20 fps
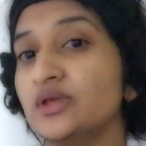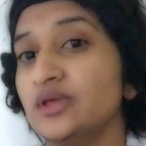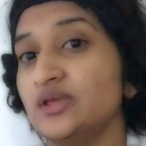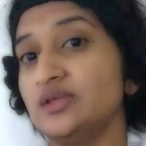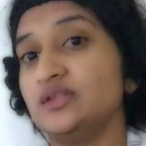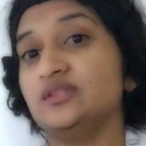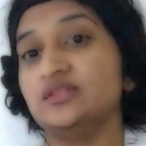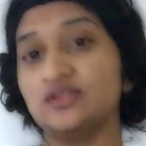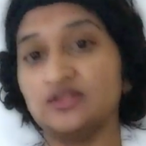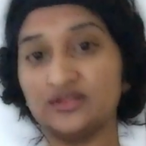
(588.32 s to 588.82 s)

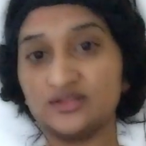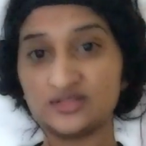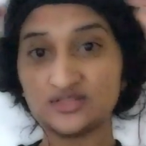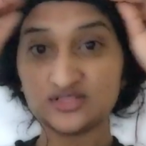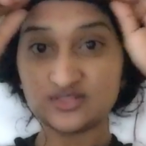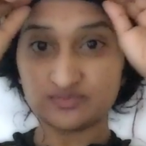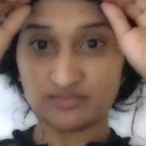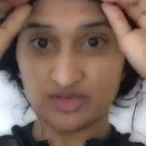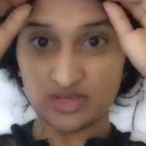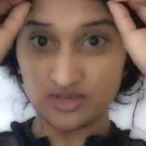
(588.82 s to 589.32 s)
And then
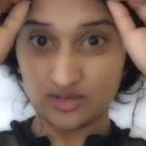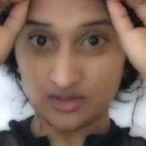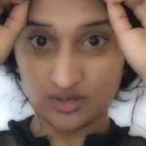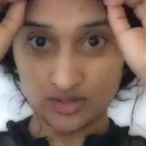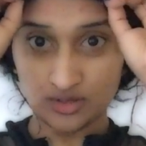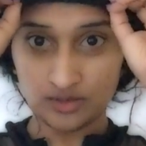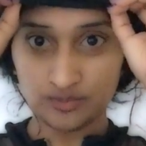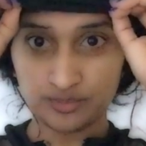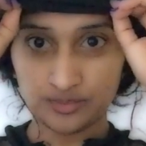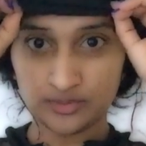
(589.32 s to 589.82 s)
this
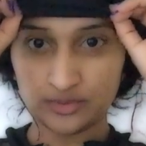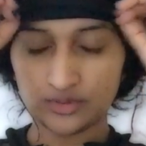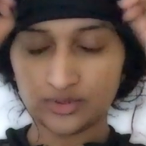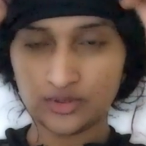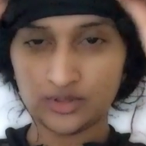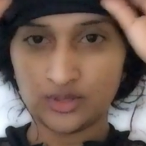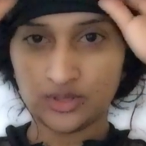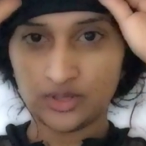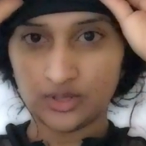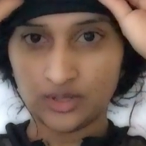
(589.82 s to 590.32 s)
makeup,
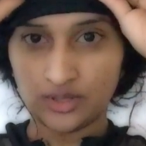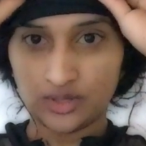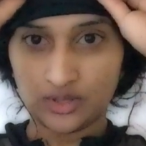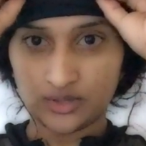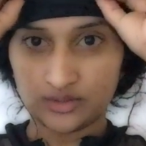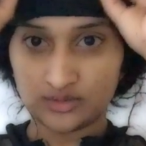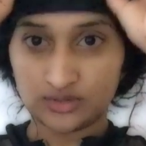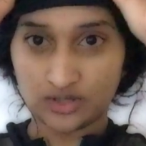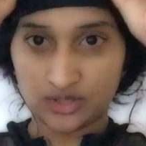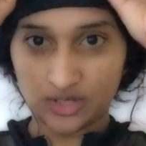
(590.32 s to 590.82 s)

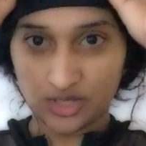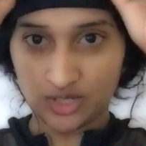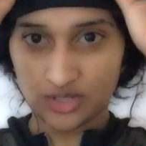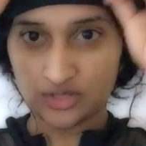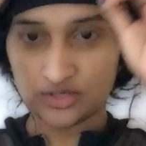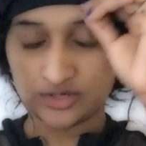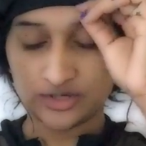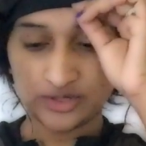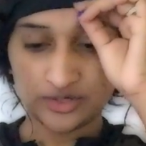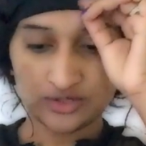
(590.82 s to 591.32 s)
the
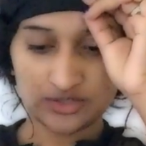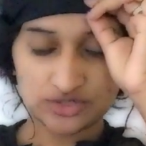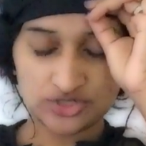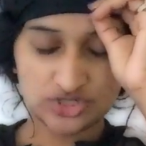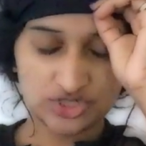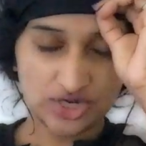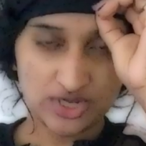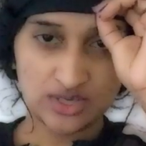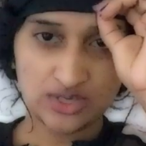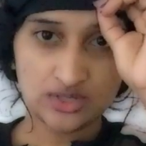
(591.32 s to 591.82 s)
color, the
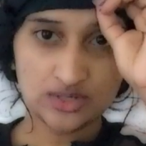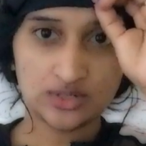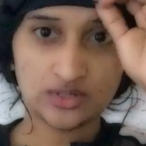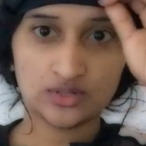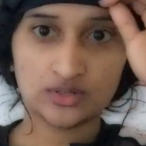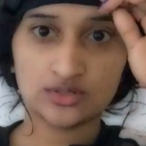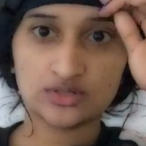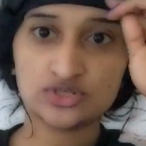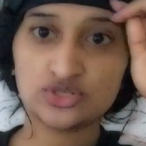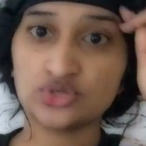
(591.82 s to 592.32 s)
shade.
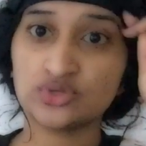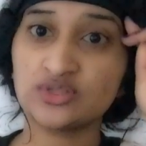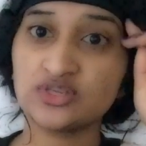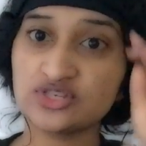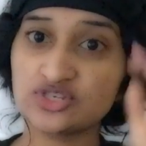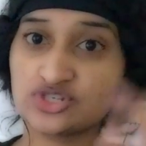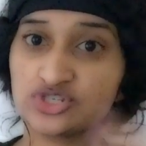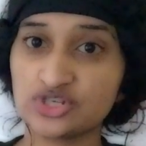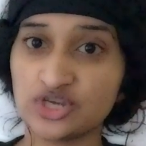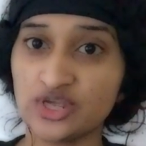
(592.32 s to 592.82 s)
So
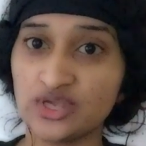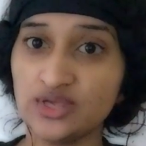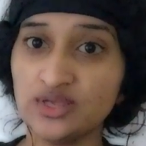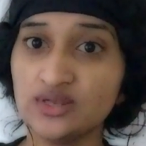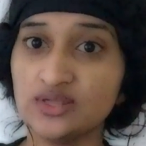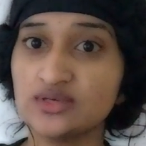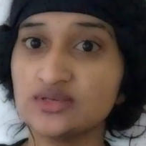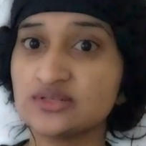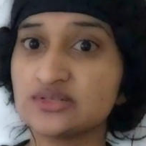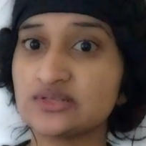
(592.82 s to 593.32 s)
this
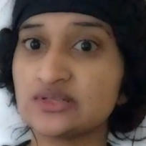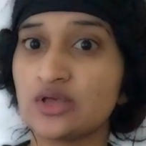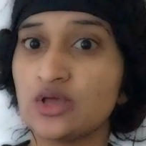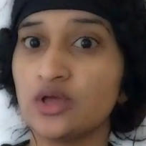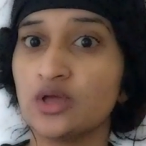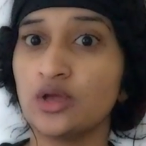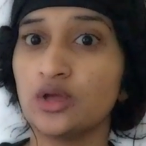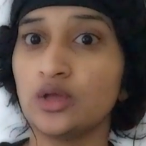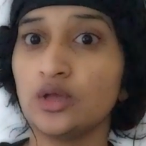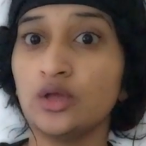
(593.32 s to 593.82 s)
shade is
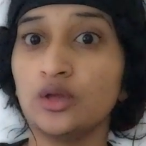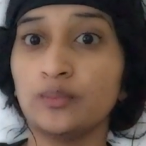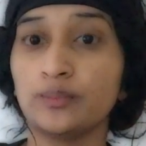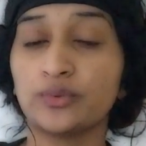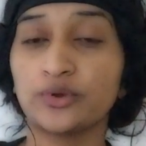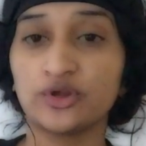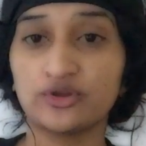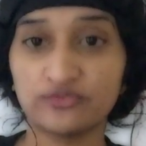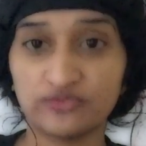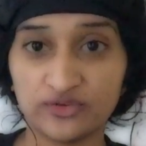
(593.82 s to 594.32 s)

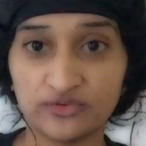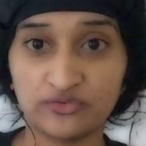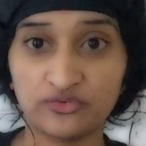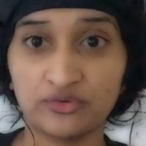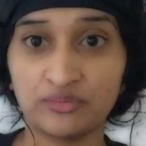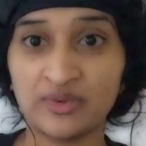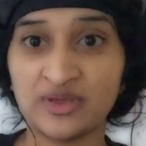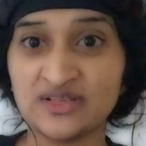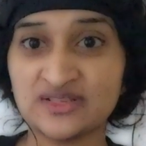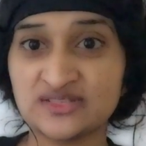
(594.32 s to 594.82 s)
perfect
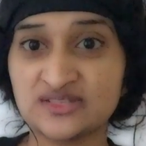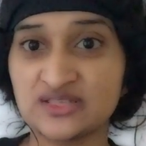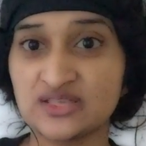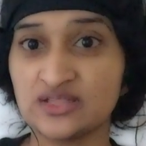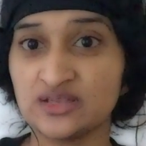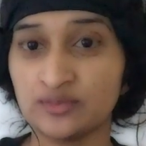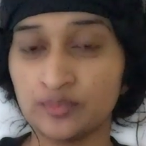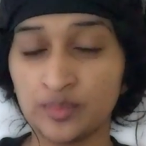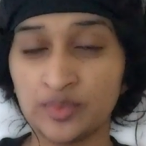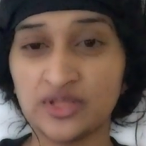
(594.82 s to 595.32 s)
for my
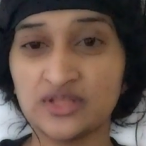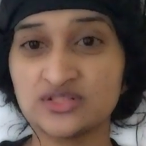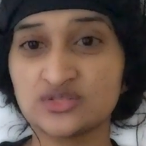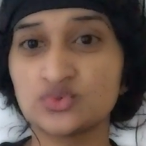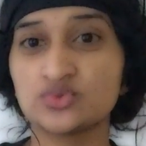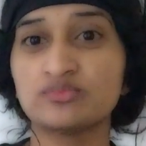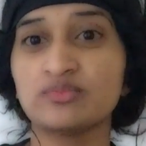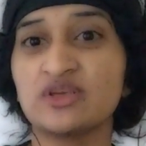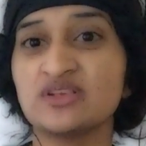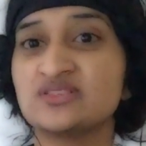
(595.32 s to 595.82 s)
skin. It blends
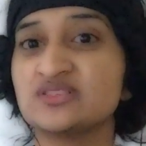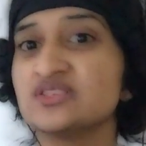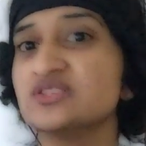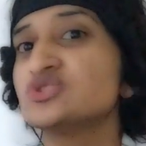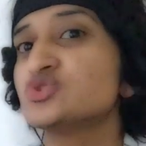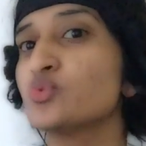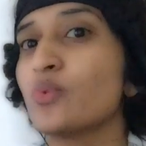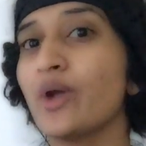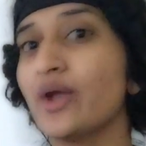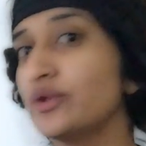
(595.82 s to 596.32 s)
with my skin,
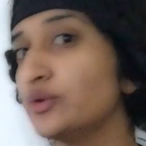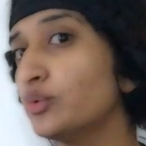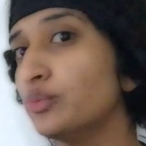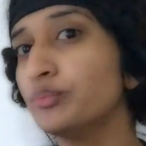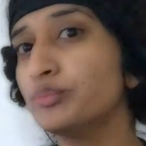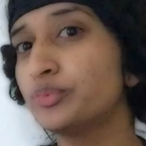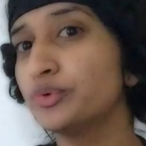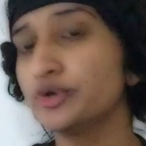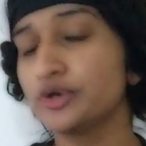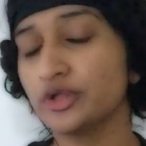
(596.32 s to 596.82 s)
so I
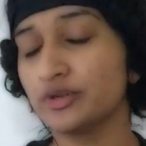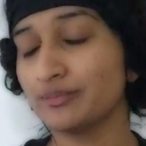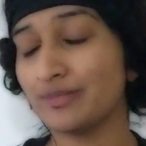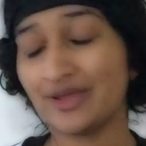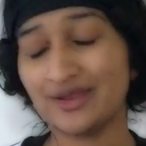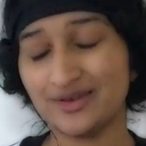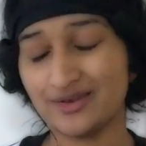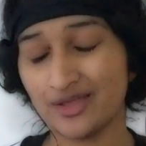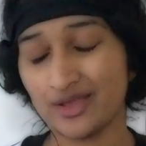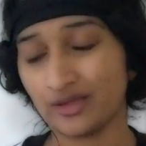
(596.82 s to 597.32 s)
don't put on
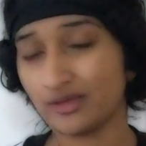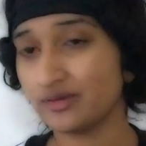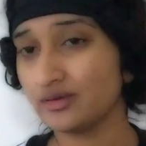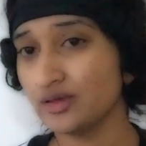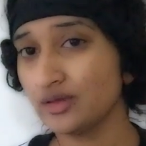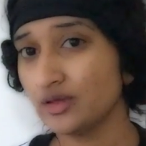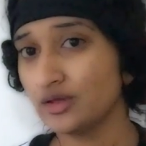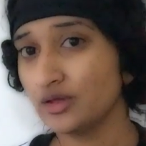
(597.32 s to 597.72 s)
my neck.